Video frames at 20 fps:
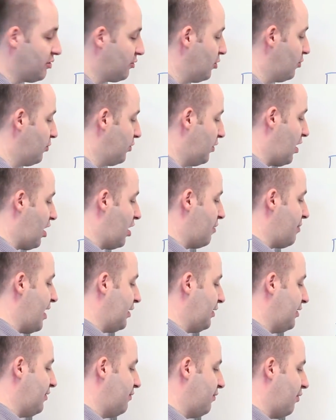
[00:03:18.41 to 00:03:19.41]
group will
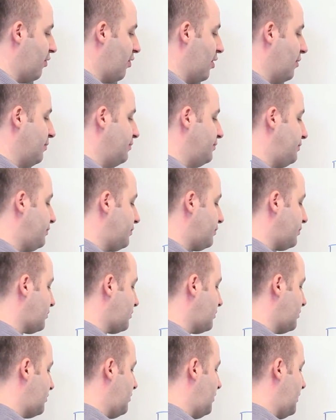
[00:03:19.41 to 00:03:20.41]
automatically form,
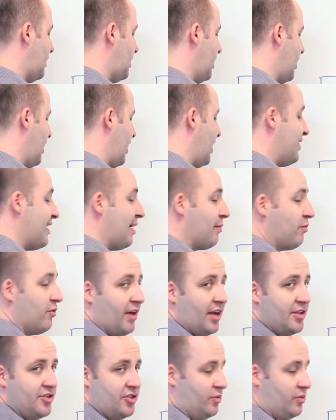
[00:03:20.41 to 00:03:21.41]
and that provides you